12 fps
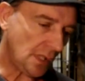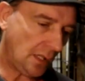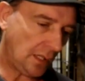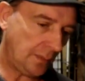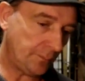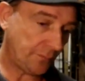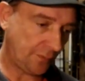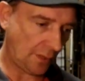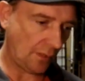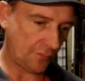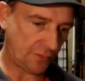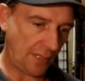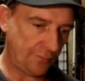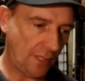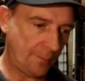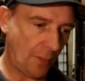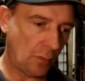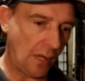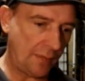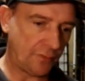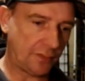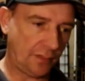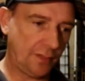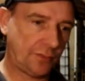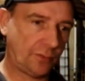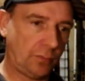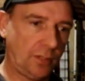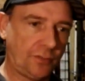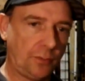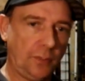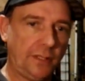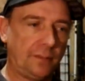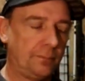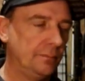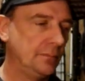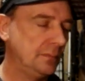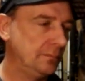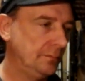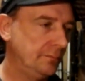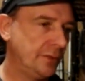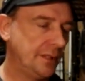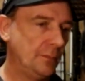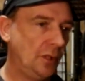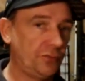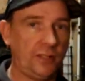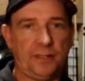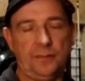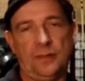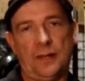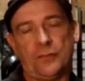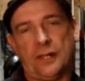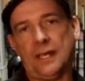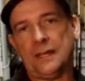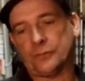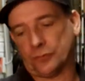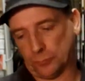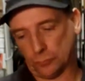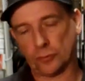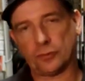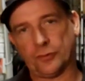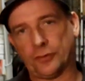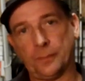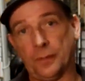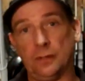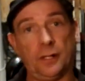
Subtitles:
they're obviously having their boat advertised twice a week pretty much. They can even have their names sprawled across the boat.